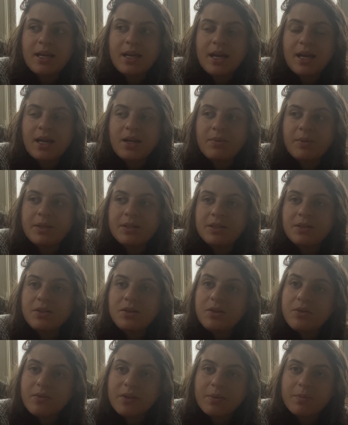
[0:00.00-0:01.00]
and I went to
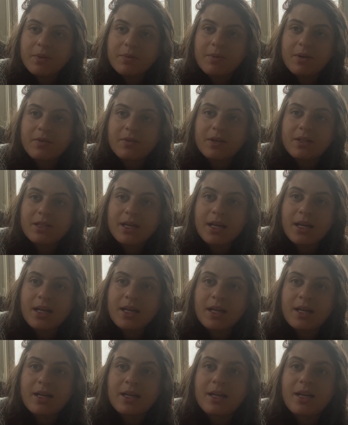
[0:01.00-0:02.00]
two of them with my friend
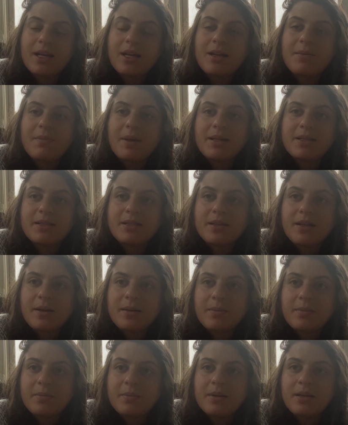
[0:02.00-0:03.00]
Hannah, and I met
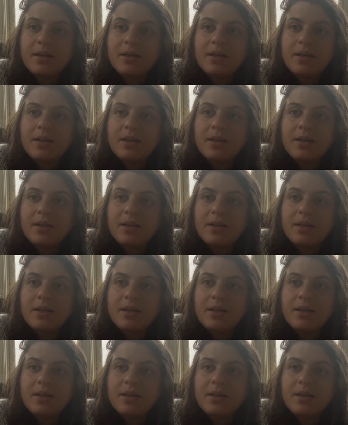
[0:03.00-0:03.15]
some